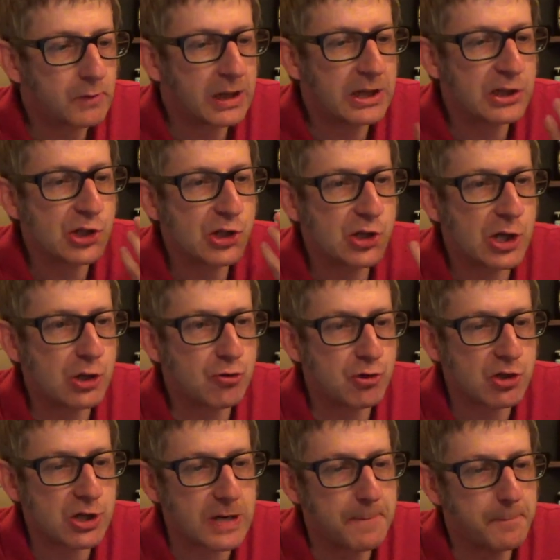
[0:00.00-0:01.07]
It's
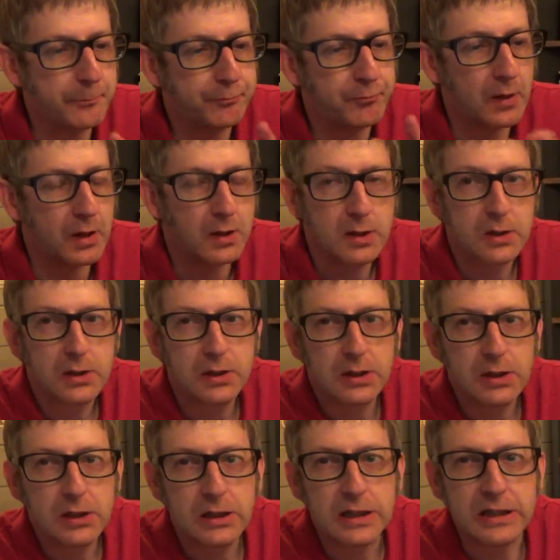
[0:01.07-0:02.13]
citrusy.
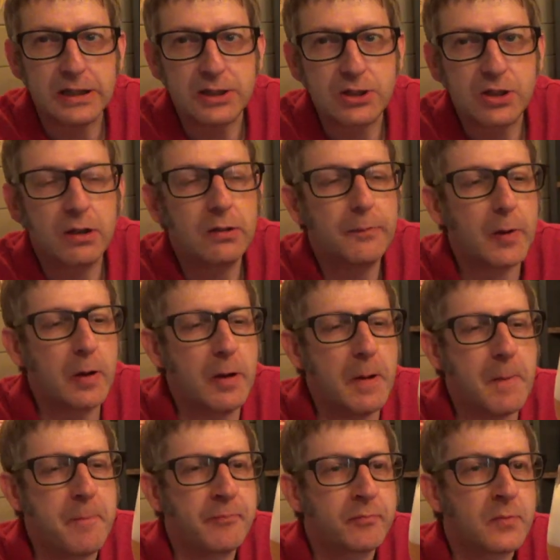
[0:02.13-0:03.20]
It's
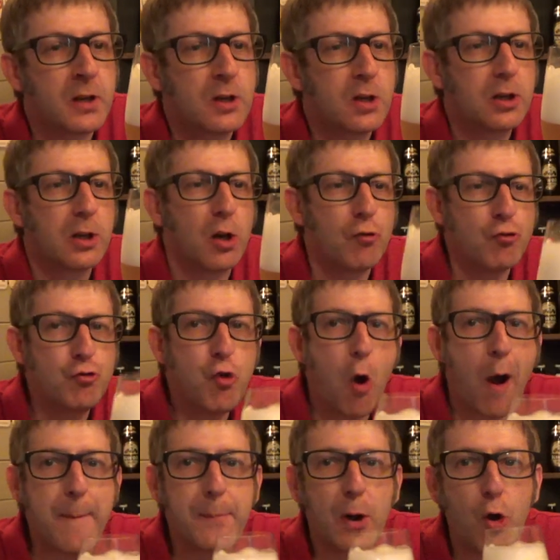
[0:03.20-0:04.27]
like
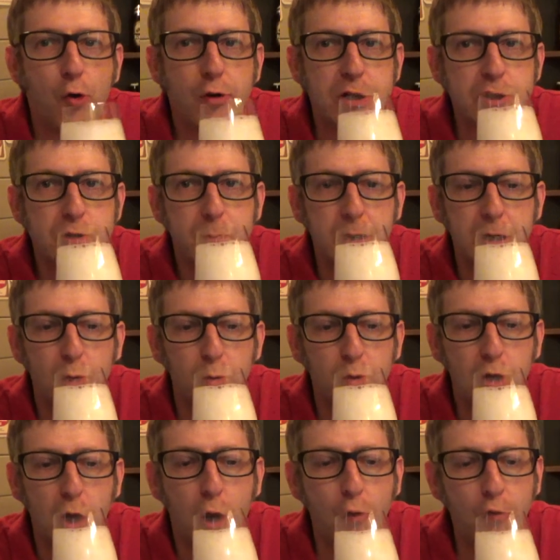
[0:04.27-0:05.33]
ripe orange peel,
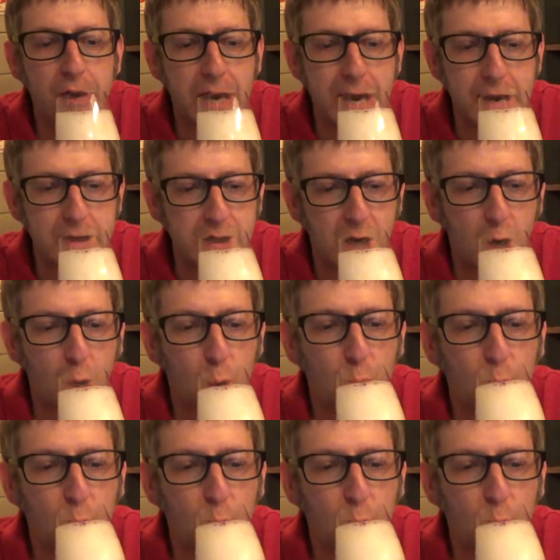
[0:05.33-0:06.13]
coriander.